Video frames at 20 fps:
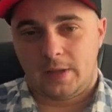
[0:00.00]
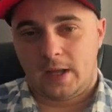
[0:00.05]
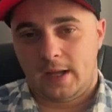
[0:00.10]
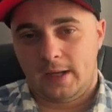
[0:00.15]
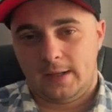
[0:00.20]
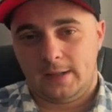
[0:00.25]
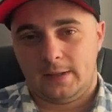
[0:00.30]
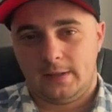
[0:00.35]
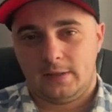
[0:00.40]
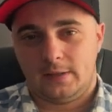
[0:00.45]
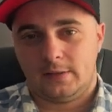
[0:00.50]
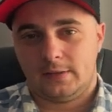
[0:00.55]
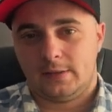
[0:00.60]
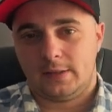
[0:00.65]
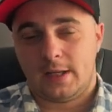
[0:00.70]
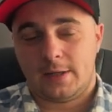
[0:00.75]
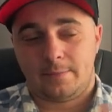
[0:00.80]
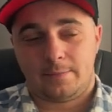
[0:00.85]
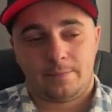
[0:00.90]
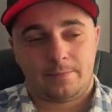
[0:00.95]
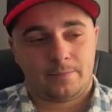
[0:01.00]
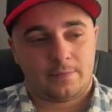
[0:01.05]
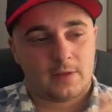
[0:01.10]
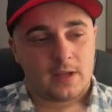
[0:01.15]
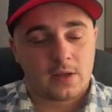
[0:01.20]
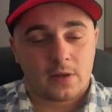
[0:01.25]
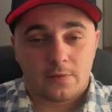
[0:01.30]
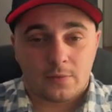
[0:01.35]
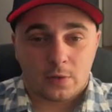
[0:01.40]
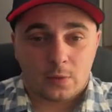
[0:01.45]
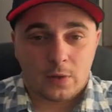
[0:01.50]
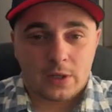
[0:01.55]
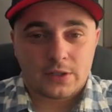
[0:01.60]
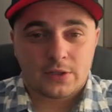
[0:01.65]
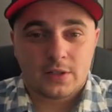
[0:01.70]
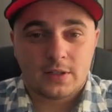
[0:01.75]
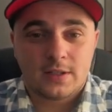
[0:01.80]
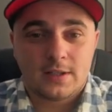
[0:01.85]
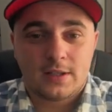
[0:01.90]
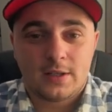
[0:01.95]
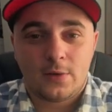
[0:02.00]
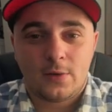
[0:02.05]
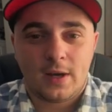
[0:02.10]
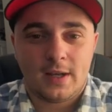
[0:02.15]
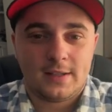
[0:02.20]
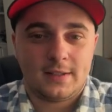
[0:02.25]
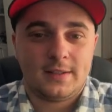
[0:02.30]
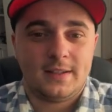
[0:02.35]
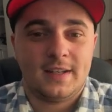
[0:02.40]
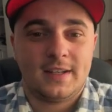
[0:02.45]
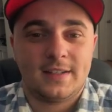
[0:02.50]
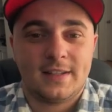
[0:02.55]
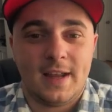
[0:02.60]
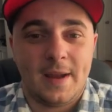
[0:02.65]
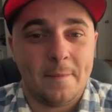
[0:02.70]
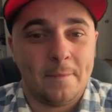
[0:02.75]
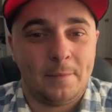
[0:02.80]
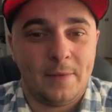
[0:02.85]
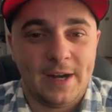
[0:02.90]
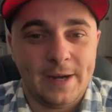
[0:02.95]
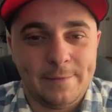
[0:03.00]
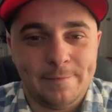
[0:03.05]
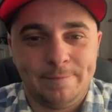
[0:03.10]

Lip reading: And yeah, thank you for watching. See you guys next time. Bye.